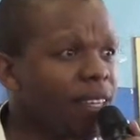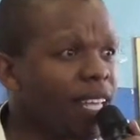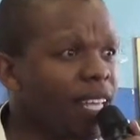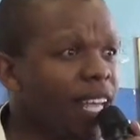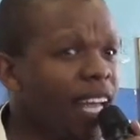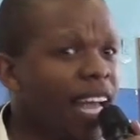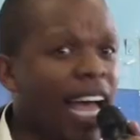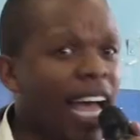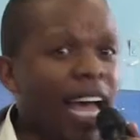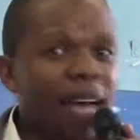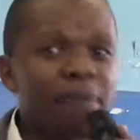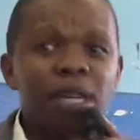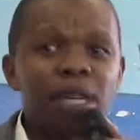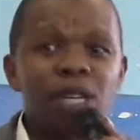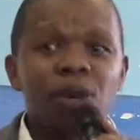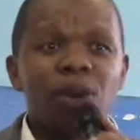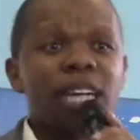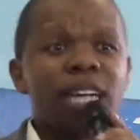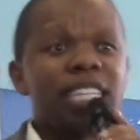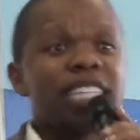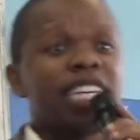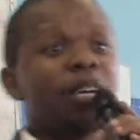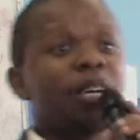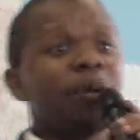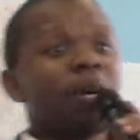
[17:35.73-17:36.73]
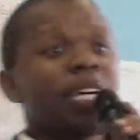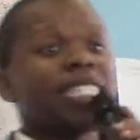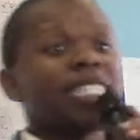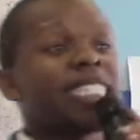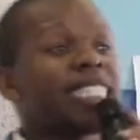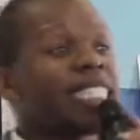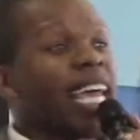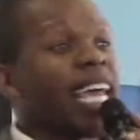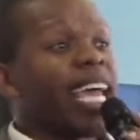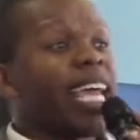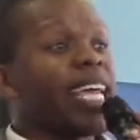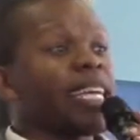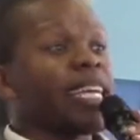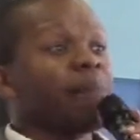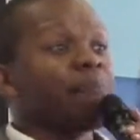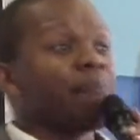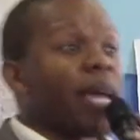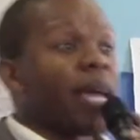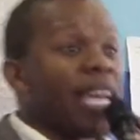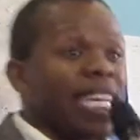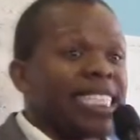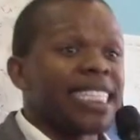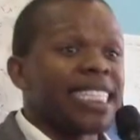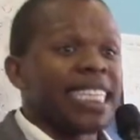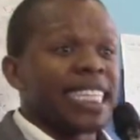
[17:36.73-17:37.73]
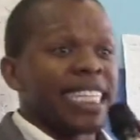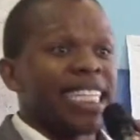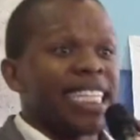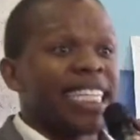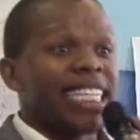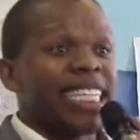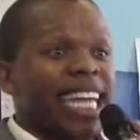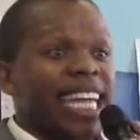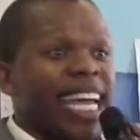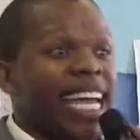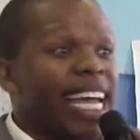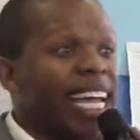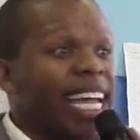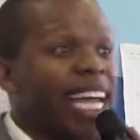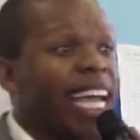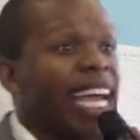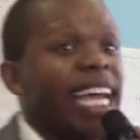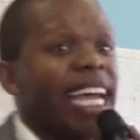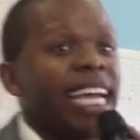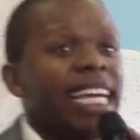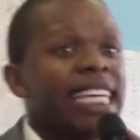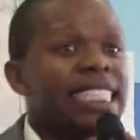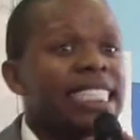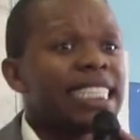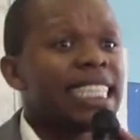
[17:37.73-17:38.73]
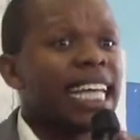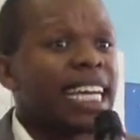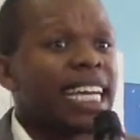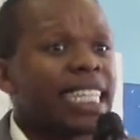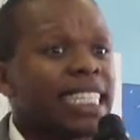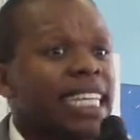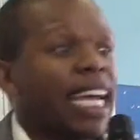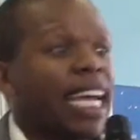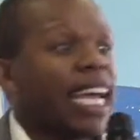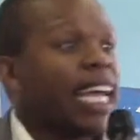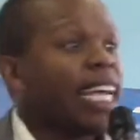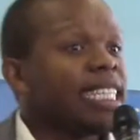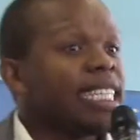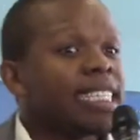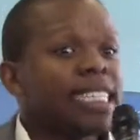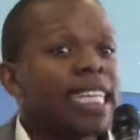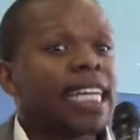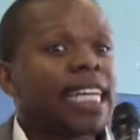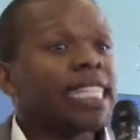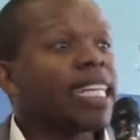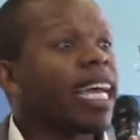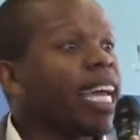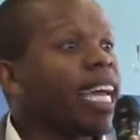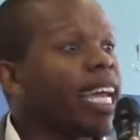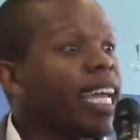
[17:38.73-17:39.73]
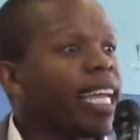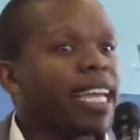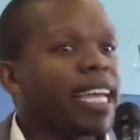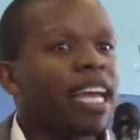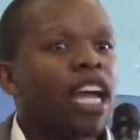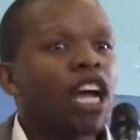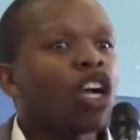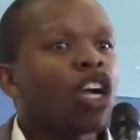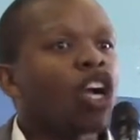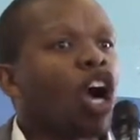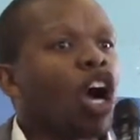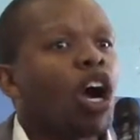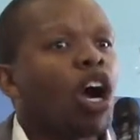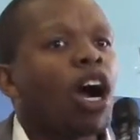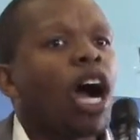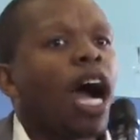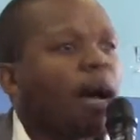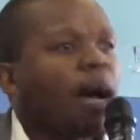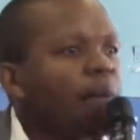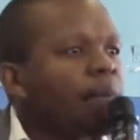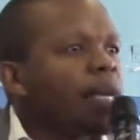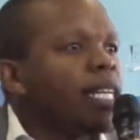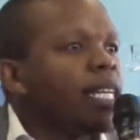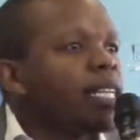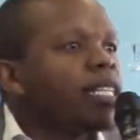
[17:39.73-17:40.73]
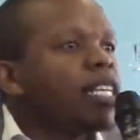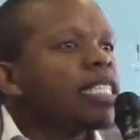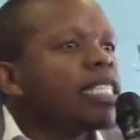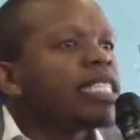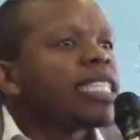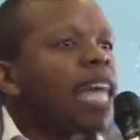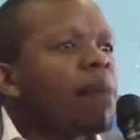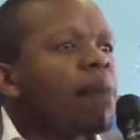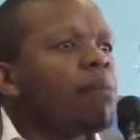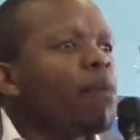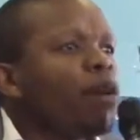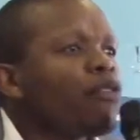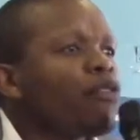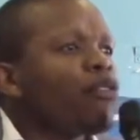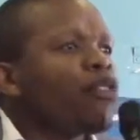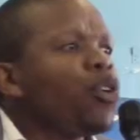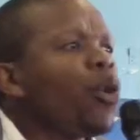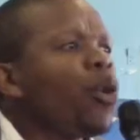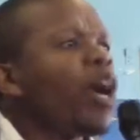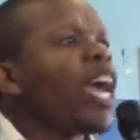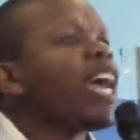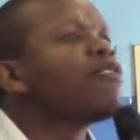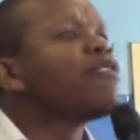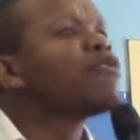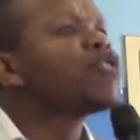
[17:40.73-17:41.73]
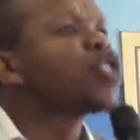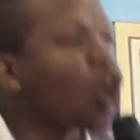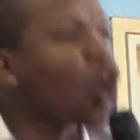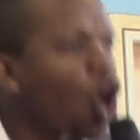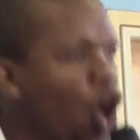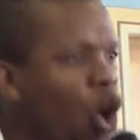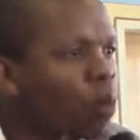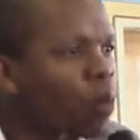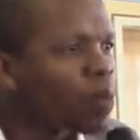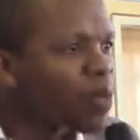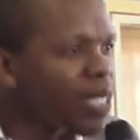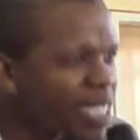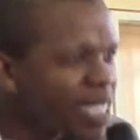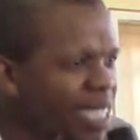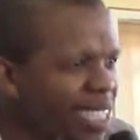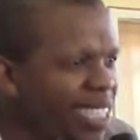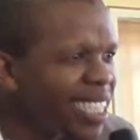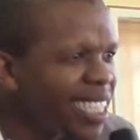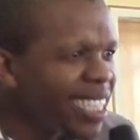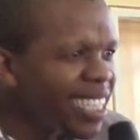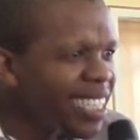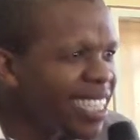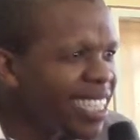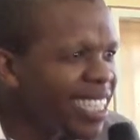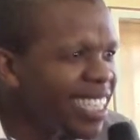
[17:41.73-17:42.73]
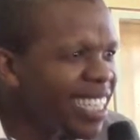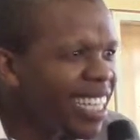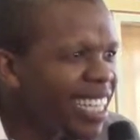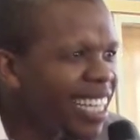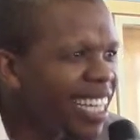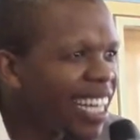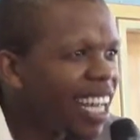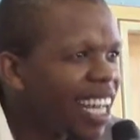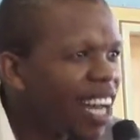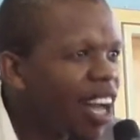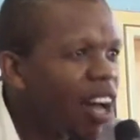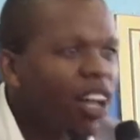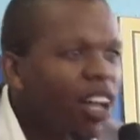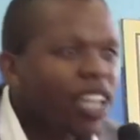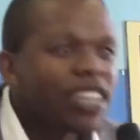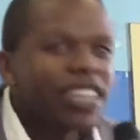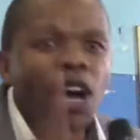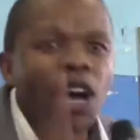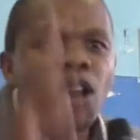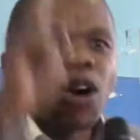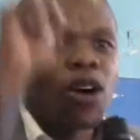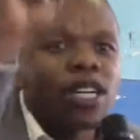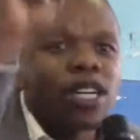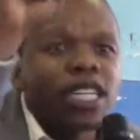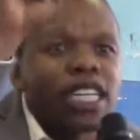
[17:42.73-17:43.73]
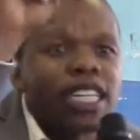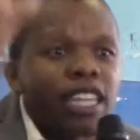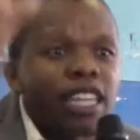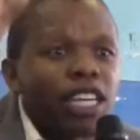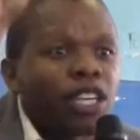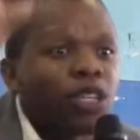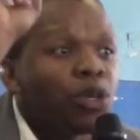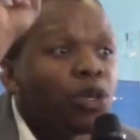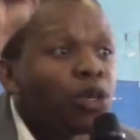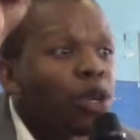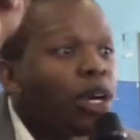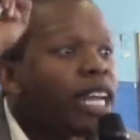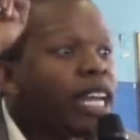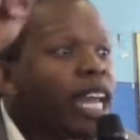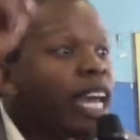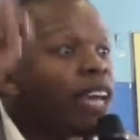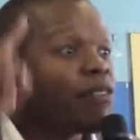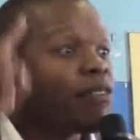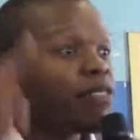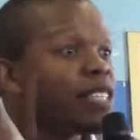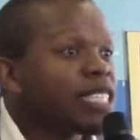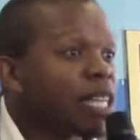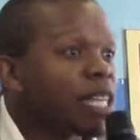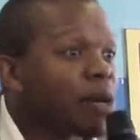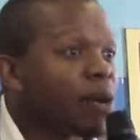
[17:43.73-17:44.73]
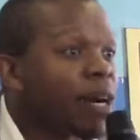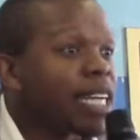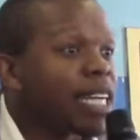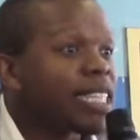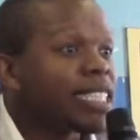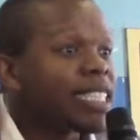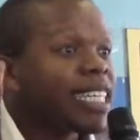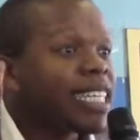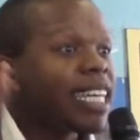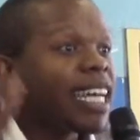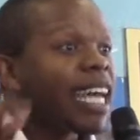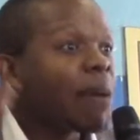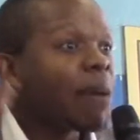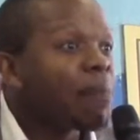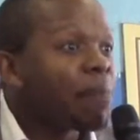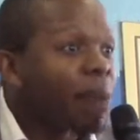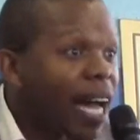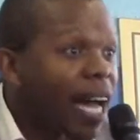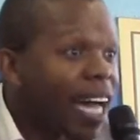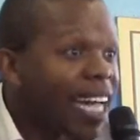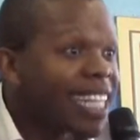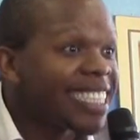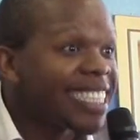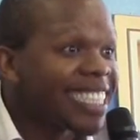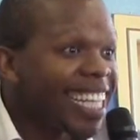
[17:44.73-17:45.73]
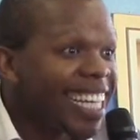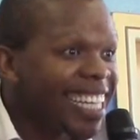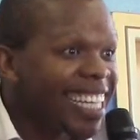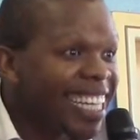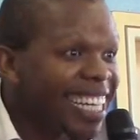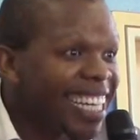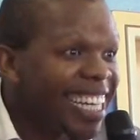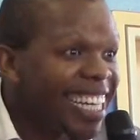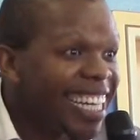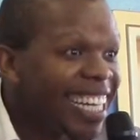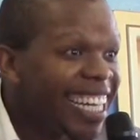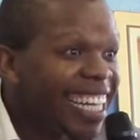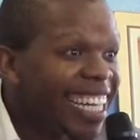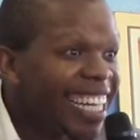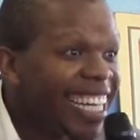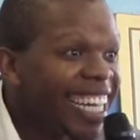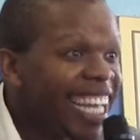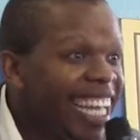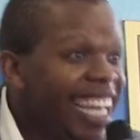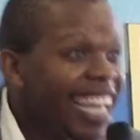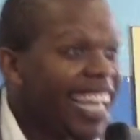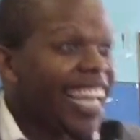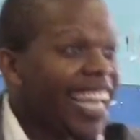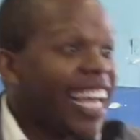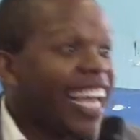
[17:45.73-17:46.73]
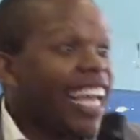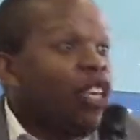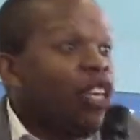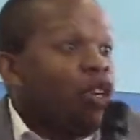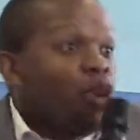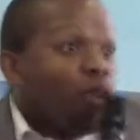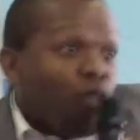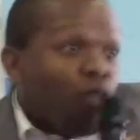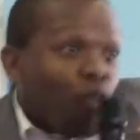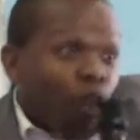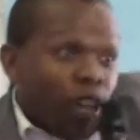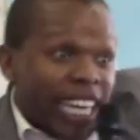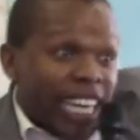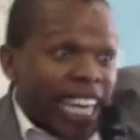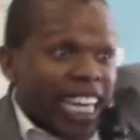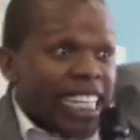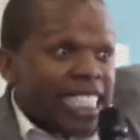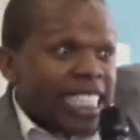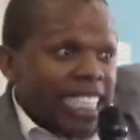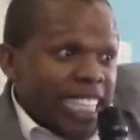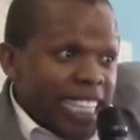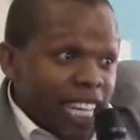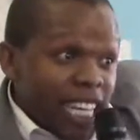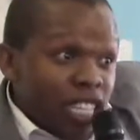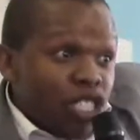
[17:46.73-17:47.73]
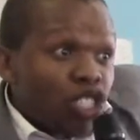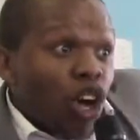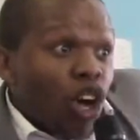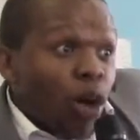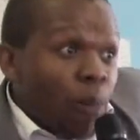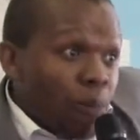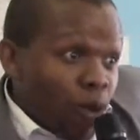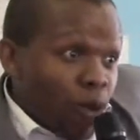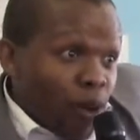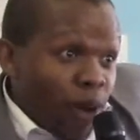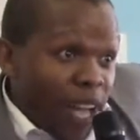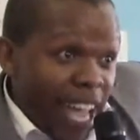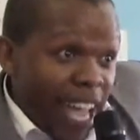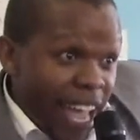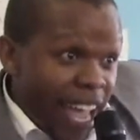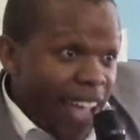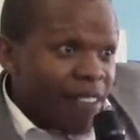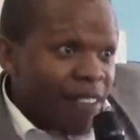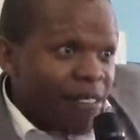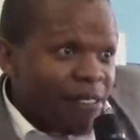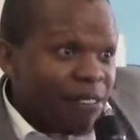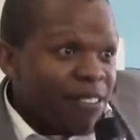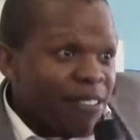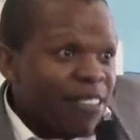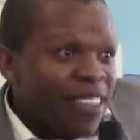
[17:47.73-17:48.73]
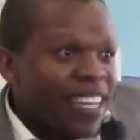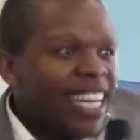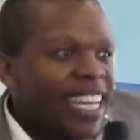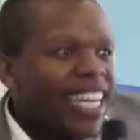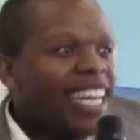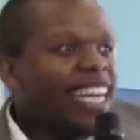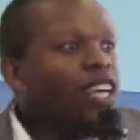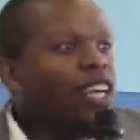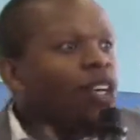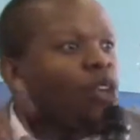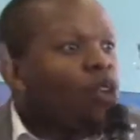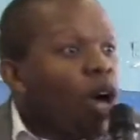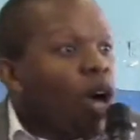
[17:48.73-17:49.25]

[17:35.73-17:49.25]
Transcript: I mean, what you are saying basically there is that, is that hey, go, I mean, some of you have jobs, isn't it? The only thing you don't have is a what? A partner. Né? You're forgetting the job you have.